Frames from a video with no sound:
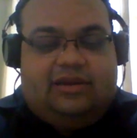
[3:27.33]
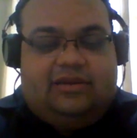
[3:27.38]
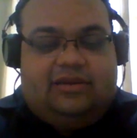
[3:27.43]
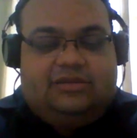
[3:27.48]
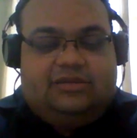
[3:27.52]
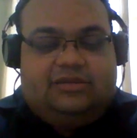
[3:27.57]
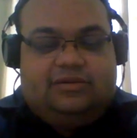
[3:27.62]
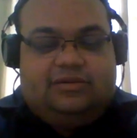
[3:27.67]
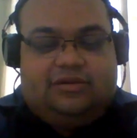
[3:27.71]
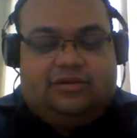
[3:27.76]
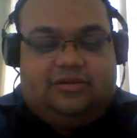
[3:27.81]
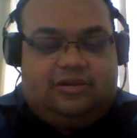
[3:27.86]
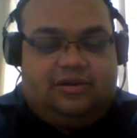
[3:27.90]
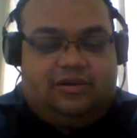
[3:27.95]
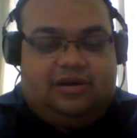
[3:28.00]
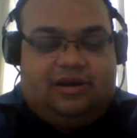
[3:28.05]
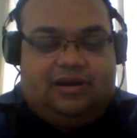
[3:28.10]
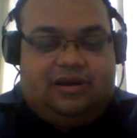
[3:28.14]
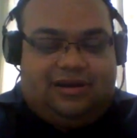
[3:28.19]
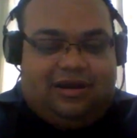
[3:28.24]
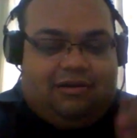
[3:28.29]
So
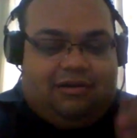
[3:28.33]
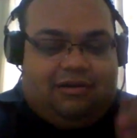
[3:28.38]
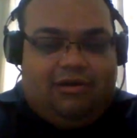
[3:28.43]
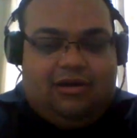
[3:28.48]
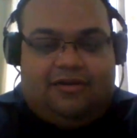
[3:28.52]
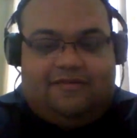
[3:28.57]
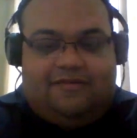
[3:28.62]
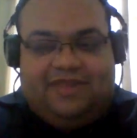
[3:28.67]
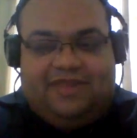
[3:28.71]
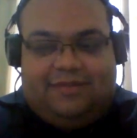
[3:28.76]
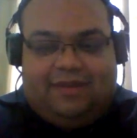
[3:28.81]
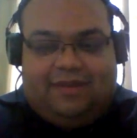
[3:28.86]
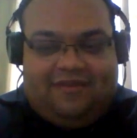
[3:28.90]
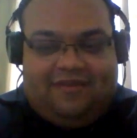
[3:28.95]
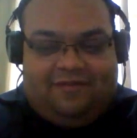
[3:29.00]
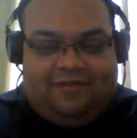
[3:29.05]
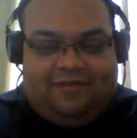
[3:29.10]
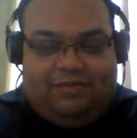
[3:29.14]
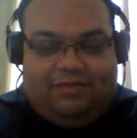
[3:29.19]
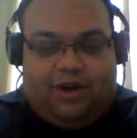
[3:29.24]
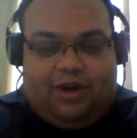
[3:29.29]
now all of them
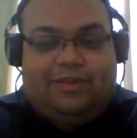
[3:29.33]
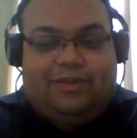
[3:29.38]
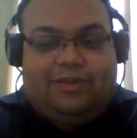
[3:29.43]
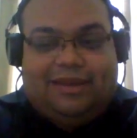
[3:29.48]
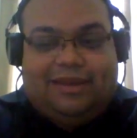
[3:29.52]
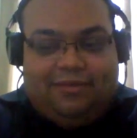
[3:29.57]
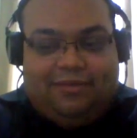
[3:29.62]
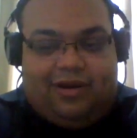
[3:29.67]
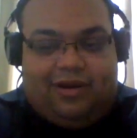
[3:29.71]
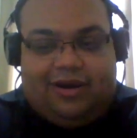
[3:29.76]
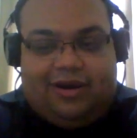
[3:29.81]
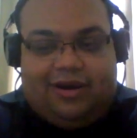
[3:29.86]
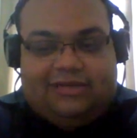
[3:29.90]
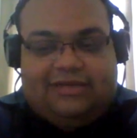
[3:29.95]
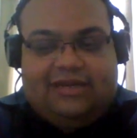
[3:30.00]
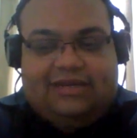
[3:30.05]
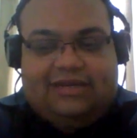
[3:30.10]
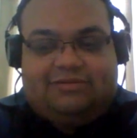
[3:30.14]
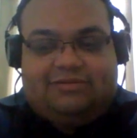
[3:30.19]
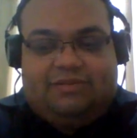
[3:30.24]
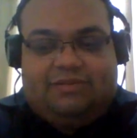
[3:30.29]
have been properly
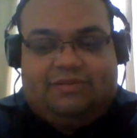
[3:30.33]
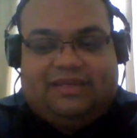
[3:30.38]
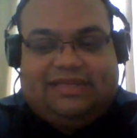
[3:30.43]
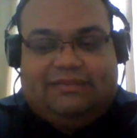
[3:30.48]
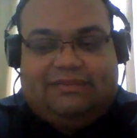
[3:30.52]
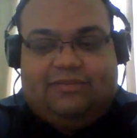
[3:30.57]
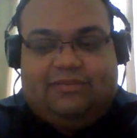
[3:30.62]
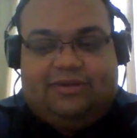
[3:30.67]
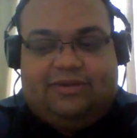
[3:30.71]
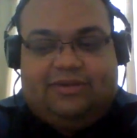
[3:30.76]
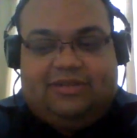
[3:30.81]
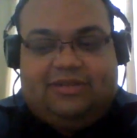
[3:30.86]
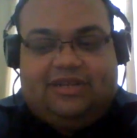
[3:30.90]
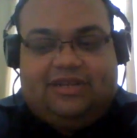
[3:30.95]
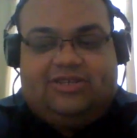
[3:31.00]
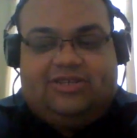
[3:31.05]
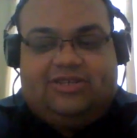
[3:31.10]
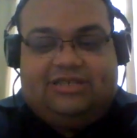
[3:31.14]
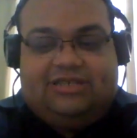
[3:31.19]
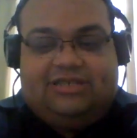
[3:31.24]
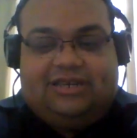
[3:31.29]
marked as repeatable
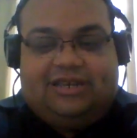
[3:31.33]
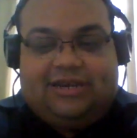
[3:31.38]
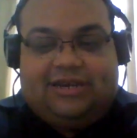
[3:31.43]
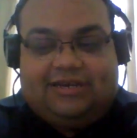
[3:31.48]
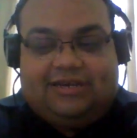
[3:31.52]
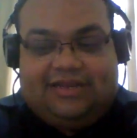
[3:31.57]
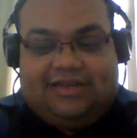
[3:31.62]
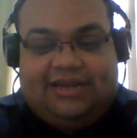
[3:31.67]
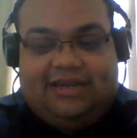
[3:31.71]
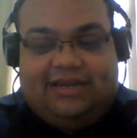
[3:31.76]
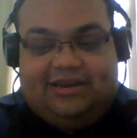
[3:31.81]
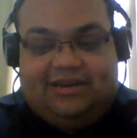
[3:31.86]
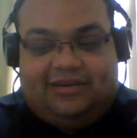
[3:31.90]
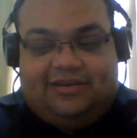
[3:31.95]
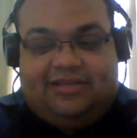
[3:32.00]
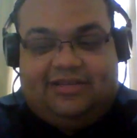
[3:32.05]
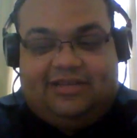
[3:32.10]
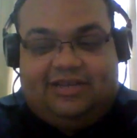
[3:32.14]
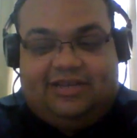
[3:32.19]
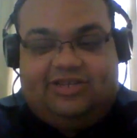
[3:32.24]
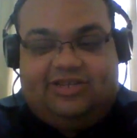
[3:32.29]
annotations, and the container
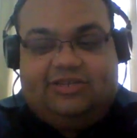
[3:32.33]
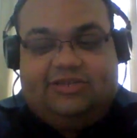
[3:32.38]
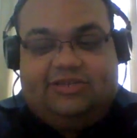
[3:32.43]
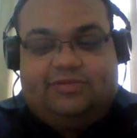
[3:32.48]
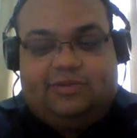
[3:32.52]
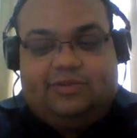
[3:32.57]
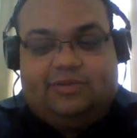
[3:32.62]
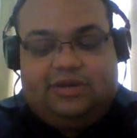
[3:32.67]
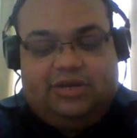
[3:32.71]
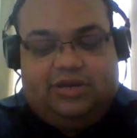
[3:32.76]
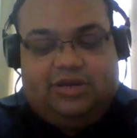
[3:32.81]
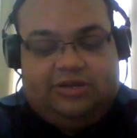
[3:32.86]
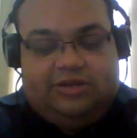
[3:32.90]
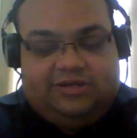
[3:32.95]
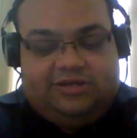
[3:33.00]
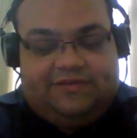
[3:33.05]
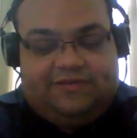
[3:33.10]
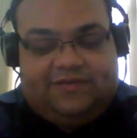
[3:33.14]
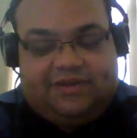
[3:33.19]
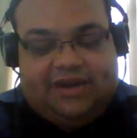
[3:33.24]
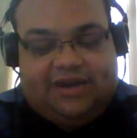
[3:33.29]
annotations were
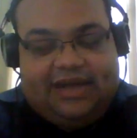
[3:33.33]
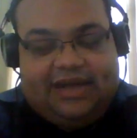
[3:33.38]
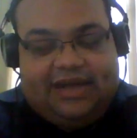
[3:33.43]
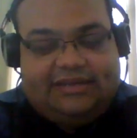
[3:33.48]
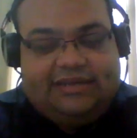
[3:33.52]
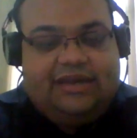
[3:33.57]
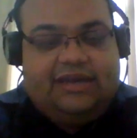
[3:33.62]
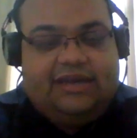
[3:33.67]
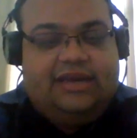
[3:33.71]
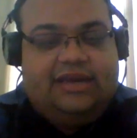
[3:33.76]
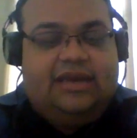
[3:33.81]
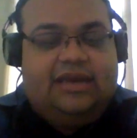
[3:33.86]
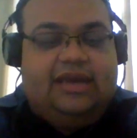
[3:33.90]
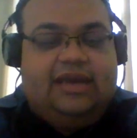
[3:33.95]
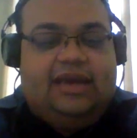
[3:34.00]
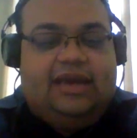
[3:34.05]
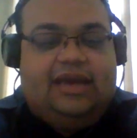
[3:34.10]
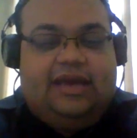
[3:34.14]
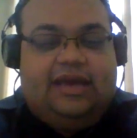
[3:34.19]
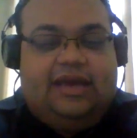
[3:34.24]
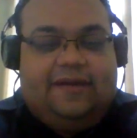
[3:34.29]
used for that.
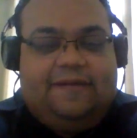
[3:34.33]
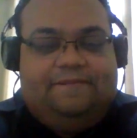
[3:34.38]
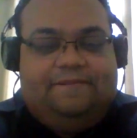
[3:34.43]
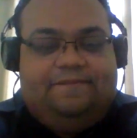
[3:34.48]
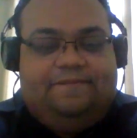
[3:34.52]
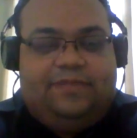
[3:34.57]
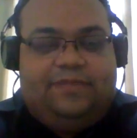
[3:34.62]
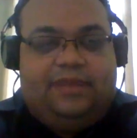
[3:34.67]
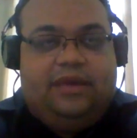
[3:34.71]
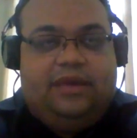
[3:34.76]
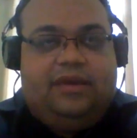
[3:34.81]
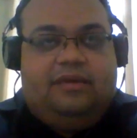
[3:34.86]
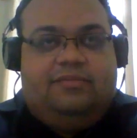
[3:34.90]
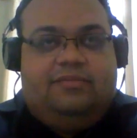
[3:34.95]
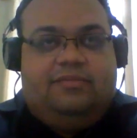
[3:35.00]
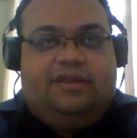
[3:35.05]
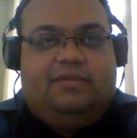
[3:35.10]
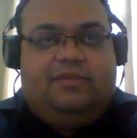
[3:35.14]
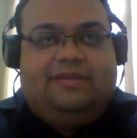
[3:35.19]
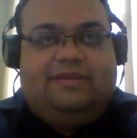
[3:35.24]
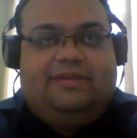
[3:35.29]

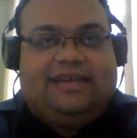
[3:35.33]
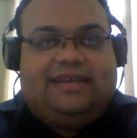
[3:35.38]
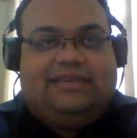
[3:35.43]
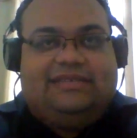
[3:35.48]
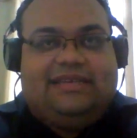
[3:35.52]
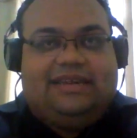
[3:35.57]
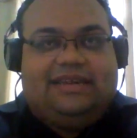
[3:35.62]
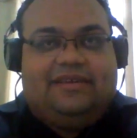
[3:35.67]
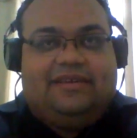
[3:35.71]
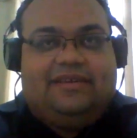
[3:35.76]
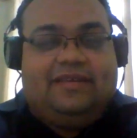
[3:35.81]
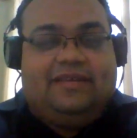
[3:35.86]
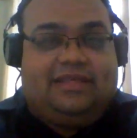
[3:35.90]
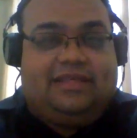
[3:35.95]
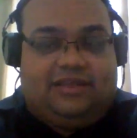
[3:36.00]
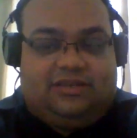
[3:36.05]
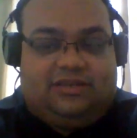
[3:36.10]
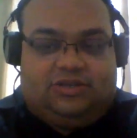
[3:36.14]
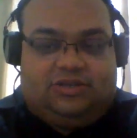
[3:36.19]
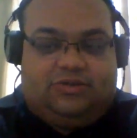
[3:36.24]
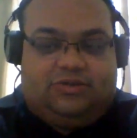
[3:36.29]
But besides that, I think
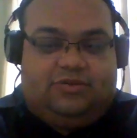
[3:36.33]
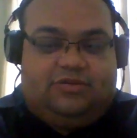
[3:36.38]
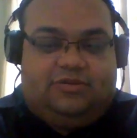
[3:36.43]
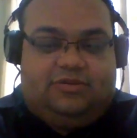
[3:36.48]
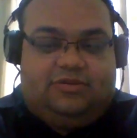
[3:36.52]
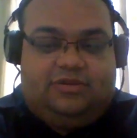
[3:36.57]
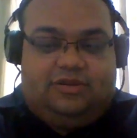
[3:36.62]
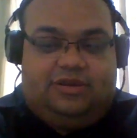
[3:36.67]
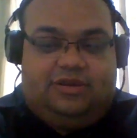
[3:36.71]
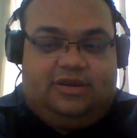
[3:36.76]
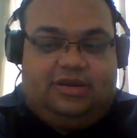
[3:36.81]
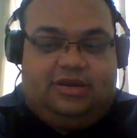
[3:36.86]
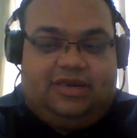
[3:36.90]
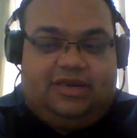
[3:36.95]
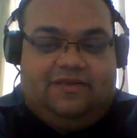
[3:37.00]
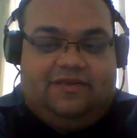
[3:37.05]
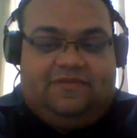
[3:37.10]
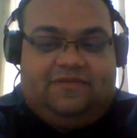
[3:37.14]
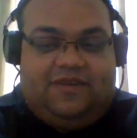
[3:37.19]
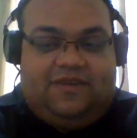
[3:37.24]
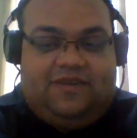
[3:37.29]
the two
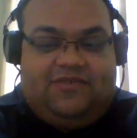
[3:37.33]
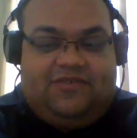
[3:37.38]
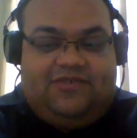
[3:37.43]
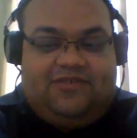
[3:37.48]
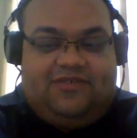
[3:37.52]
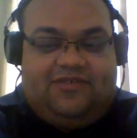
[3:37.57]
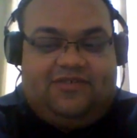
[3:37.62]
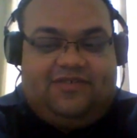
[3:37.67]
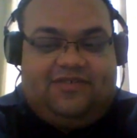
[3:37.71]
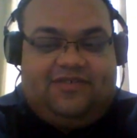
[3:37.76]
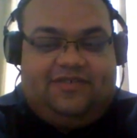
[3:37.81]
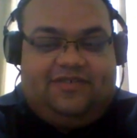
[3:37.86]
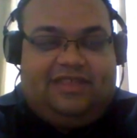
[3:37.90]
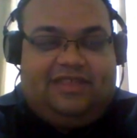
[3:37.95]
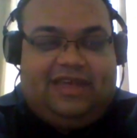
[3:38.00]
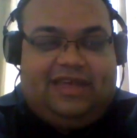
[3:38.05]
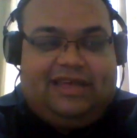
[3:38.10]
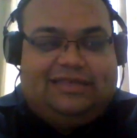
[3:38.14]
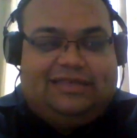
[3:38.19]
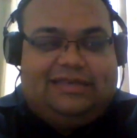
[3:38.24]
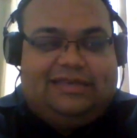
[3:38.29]
key features
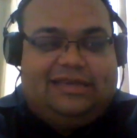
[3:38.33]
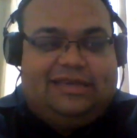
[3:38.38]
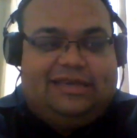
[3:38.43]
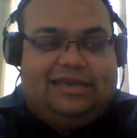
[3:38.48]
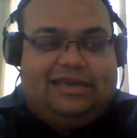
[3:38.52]
that